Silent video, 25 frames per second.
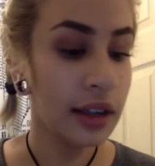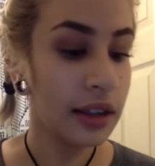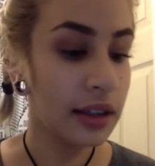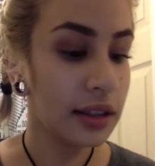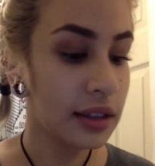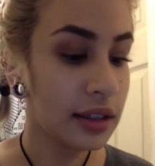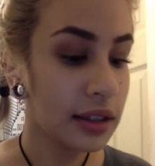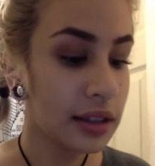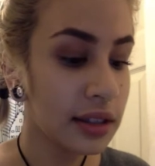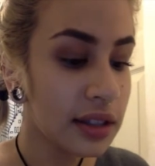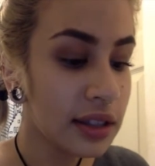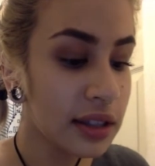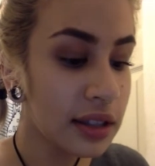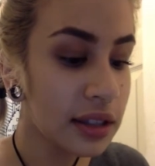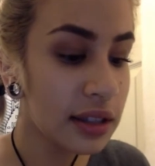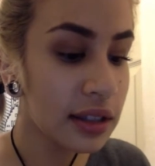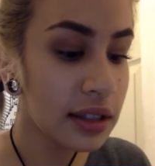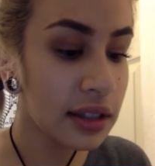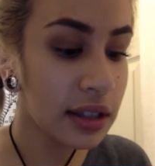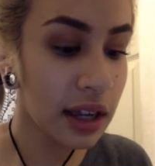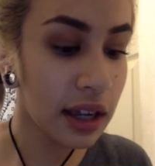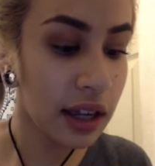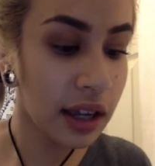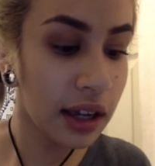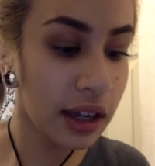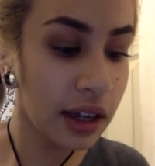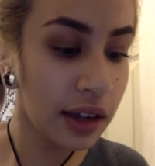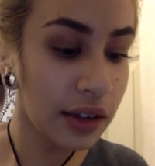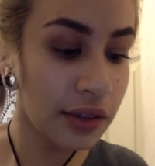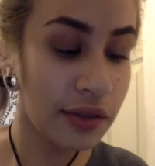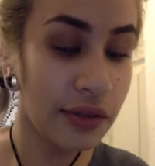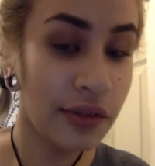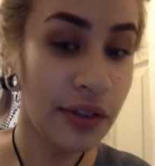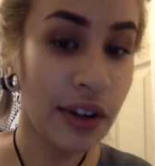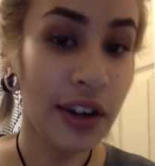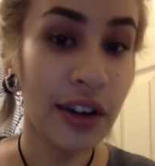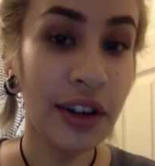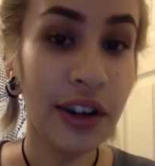This is
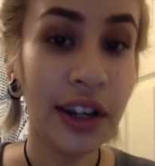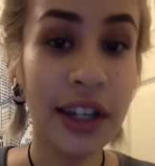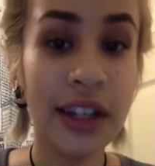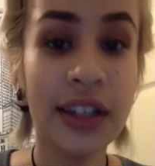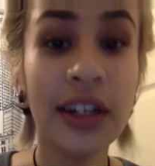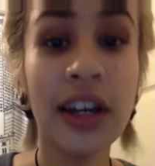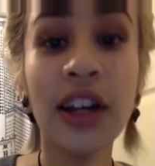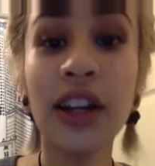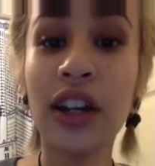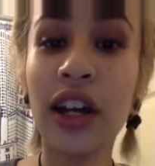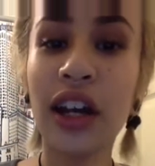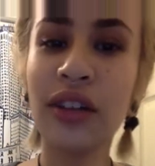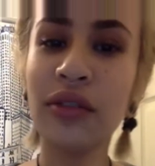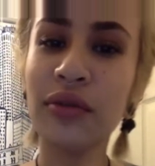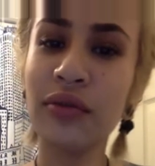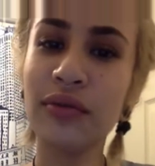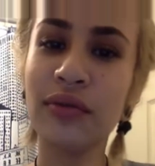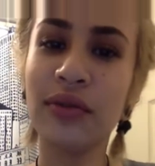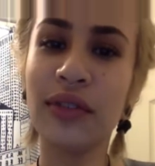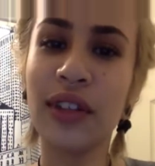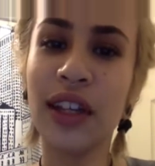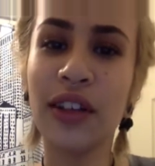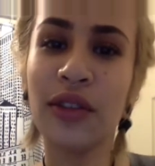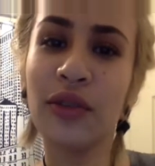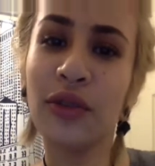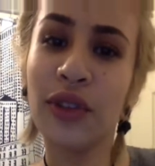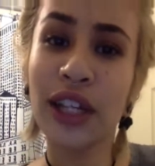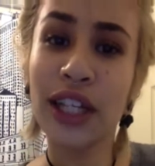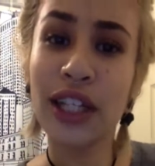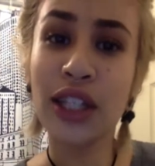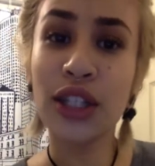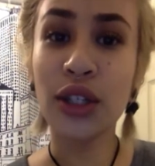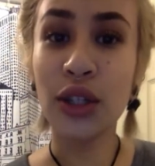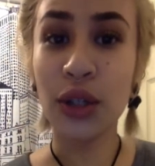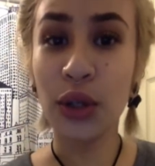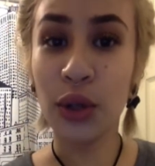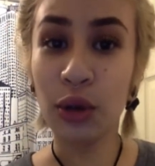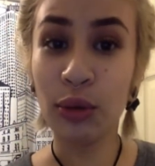very not. I don't think it's
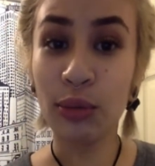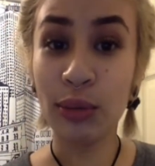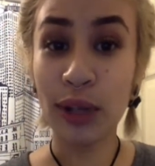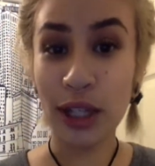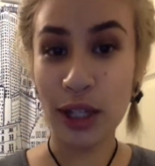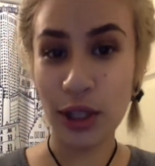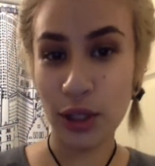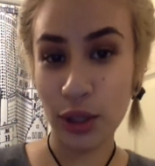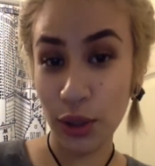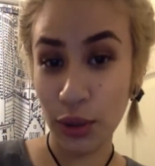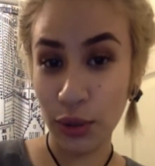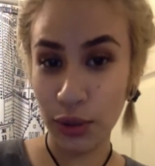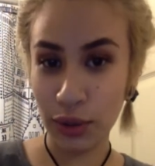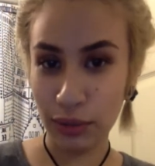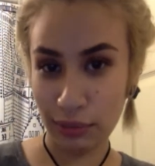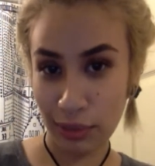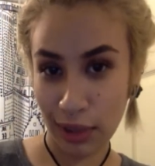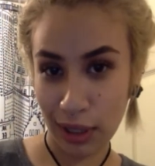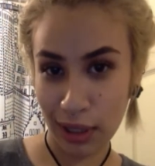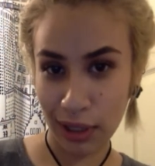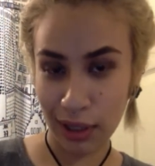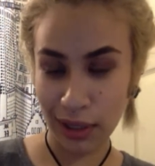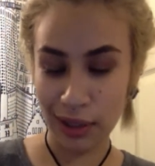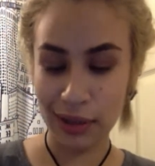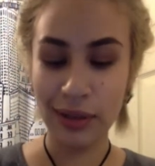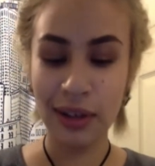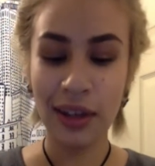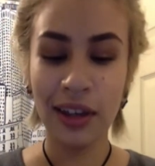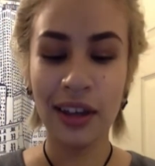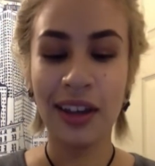new, but it's new to me.